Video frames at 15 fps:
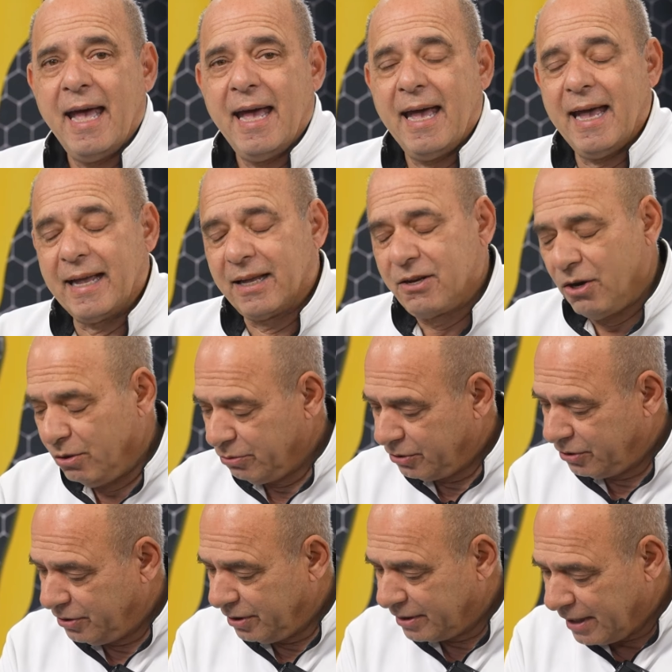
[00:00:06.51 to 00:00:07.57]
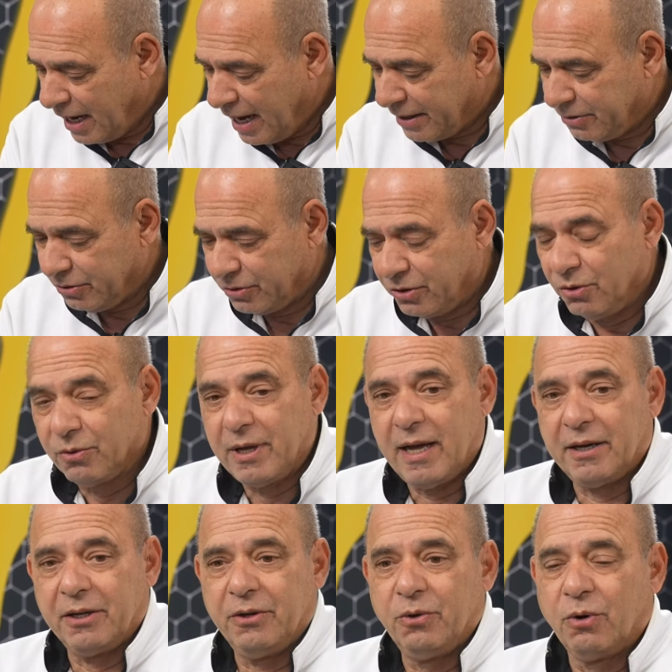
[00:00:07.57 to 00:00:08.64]
And coach, the Tigers go
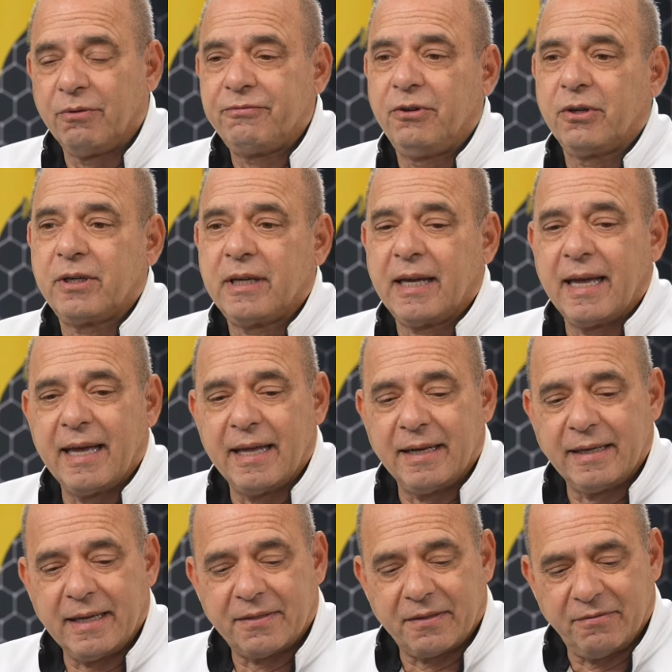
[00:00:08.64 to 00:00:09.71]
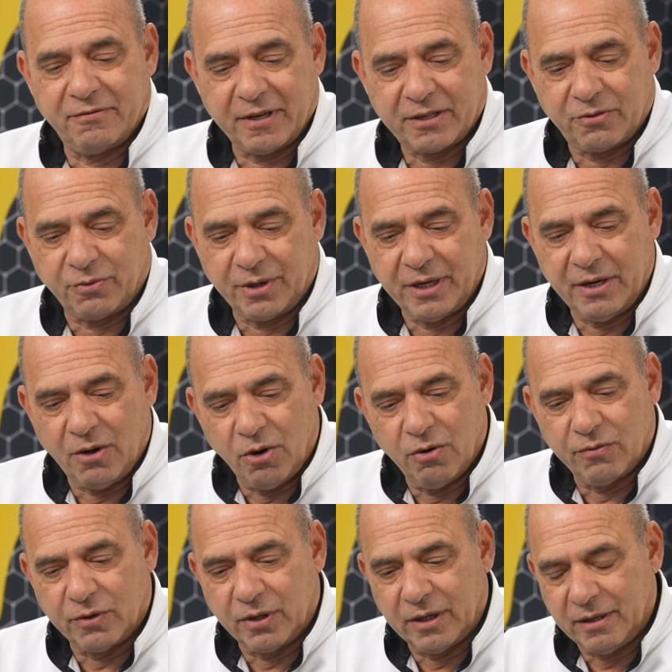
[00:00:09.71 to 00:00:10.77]
down to Norfolk and get the victory
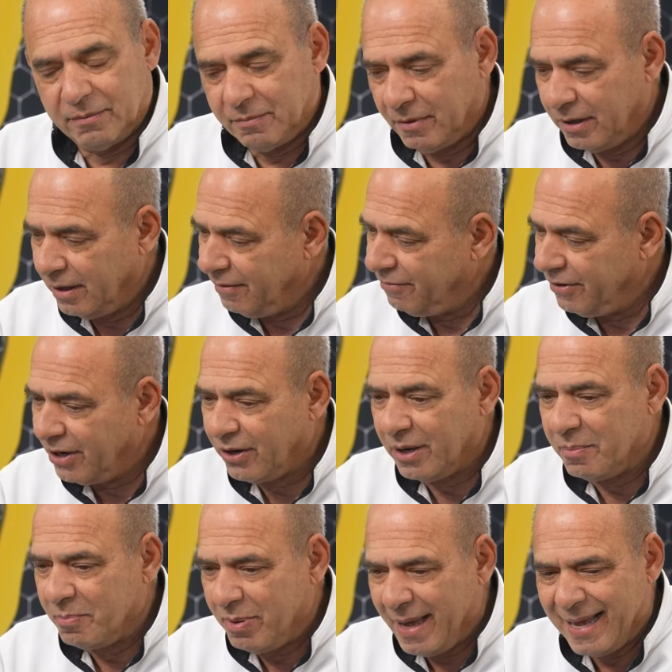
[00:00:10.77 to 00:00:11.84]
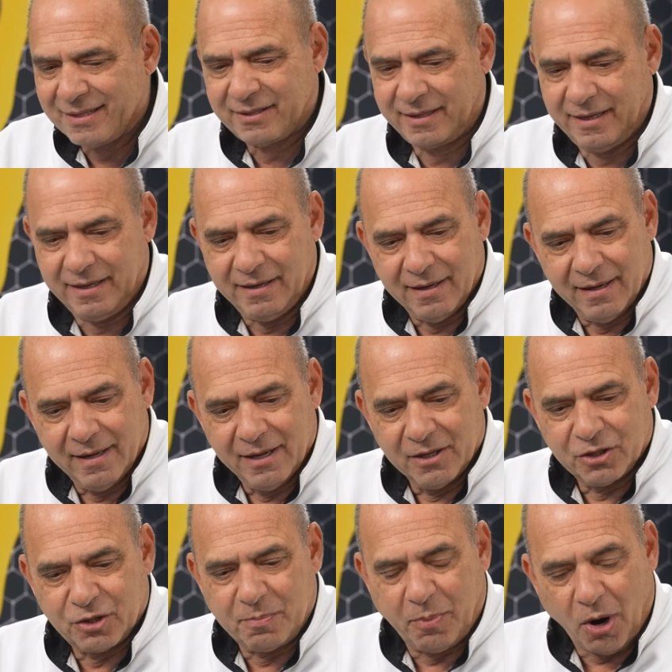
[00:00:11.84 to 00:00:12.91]
over a, a very pesky
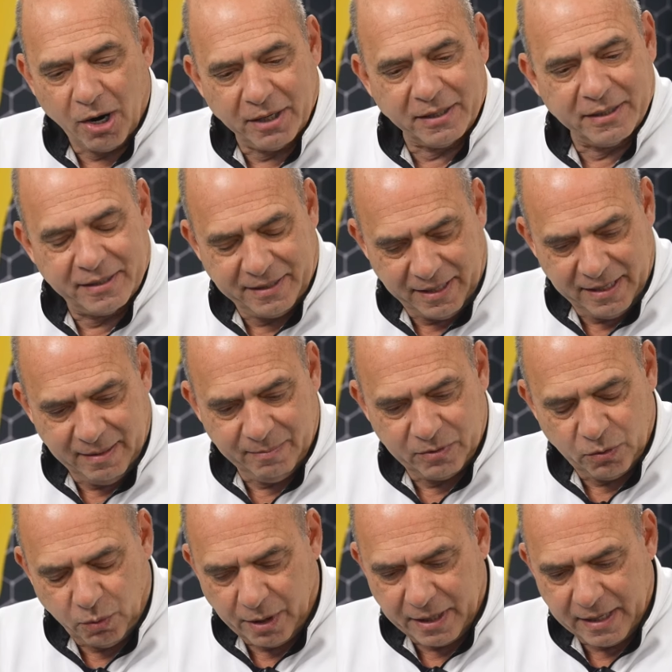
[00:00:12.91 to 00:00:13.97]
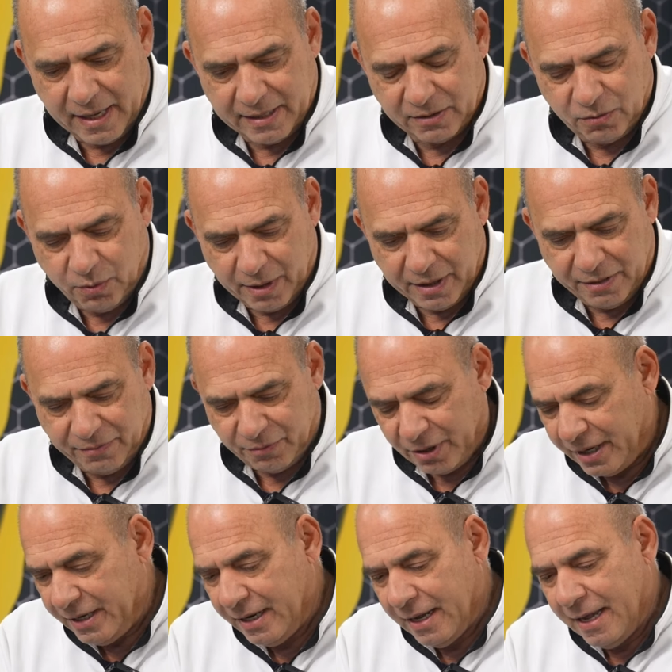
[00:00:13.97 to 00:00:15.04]
Spartan team,
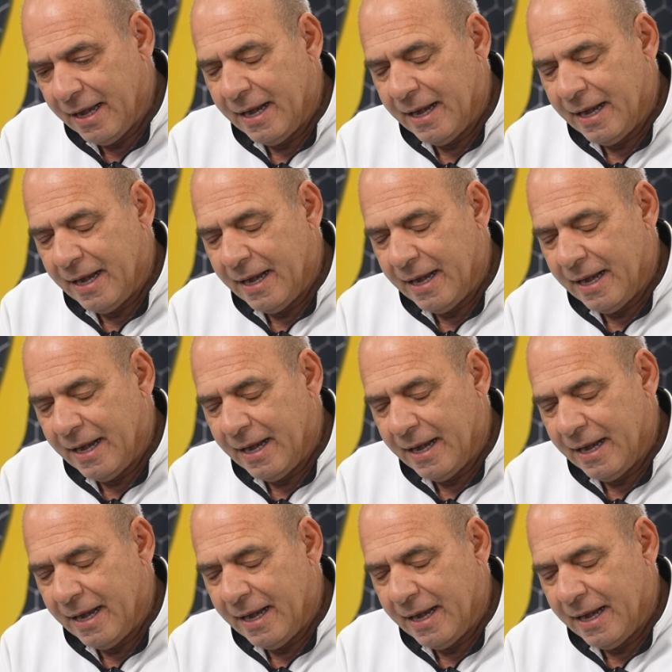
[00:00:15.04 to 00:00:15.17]
28-23.